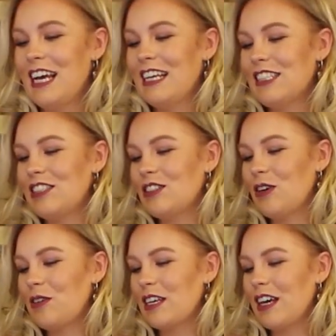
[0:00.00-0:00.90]
So this is
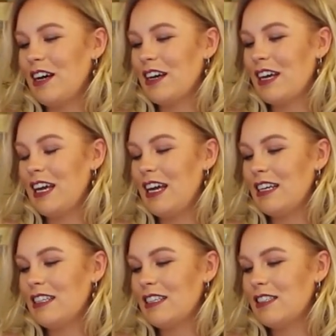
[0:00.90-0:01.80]
called the
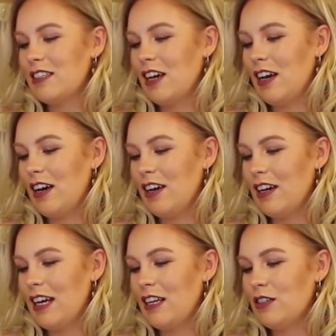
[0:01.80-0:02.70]
khaki tie